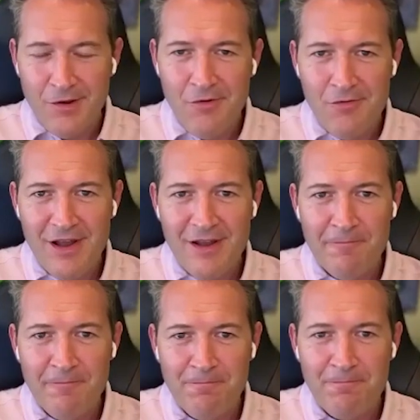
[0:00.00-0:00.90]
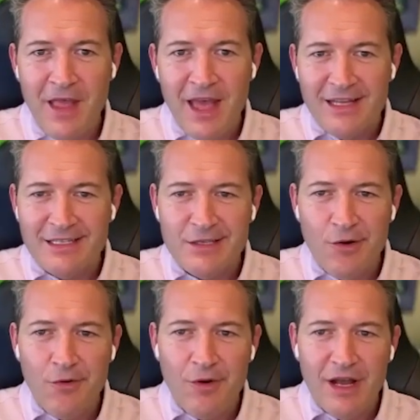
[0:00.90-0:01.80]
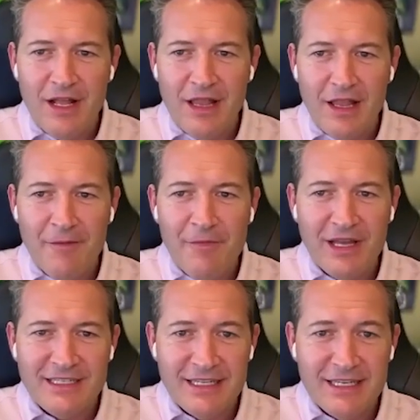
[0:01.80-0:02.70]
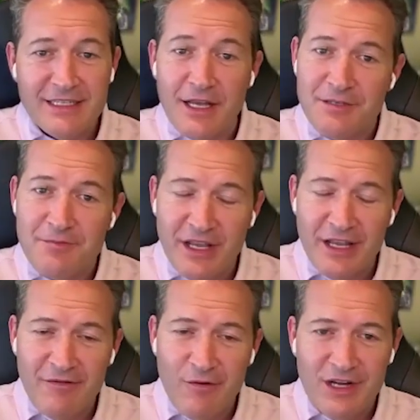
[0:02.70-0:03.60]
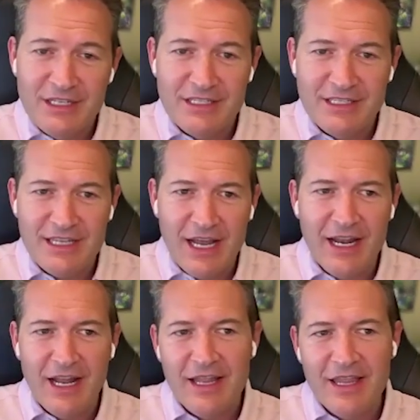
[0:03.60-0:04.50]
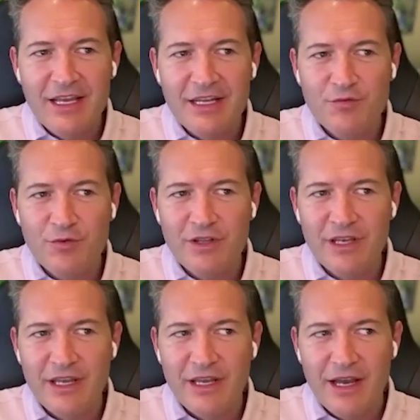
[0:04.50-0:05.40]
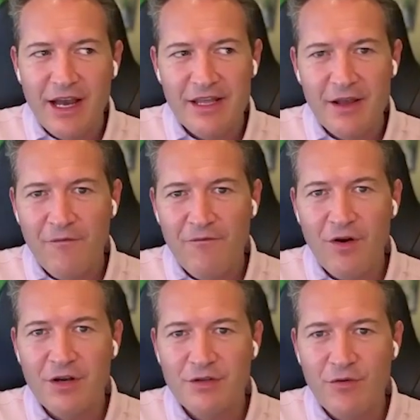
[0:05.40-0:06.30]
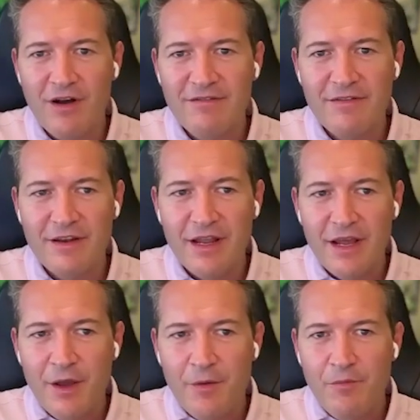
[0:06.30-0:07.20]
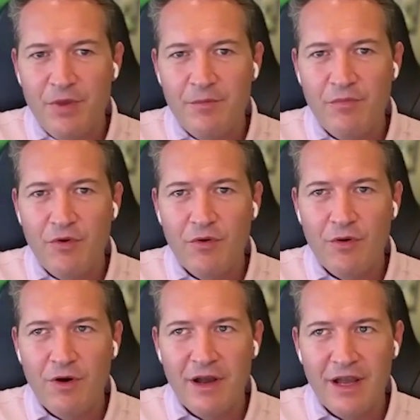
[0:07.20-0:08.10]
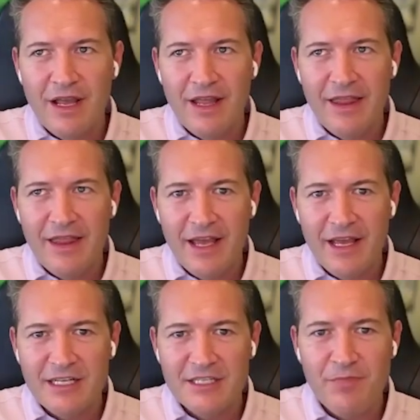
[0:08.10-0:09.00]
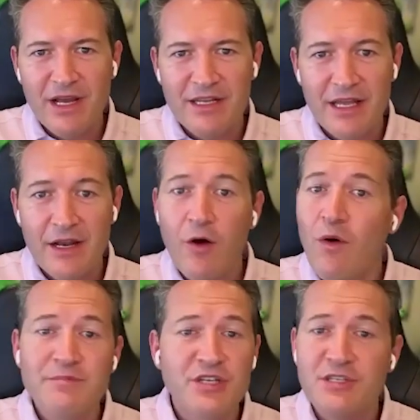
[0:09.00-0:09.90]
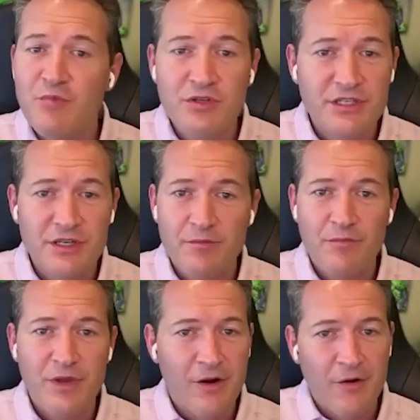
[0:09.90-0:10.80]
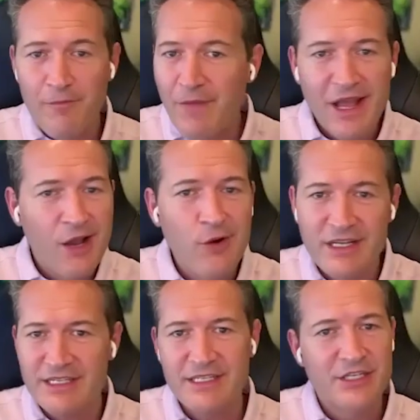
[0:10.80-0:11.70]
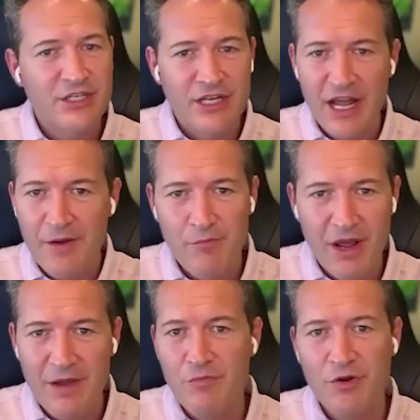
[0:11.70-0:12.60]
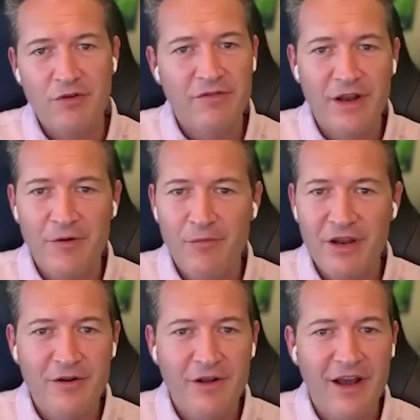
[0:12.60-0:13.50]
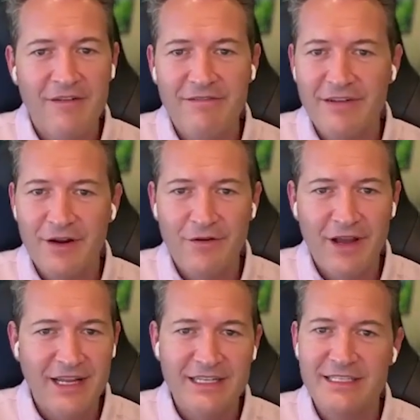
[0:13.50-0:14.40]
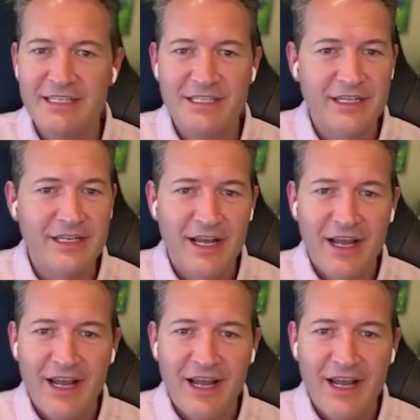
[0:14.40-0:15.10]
Okay. So let me ask you this, speaking of questions, because I think I think far too often people, they expect that, oh, I'm just supposed to, make a quick decision and move, better to have, a decision,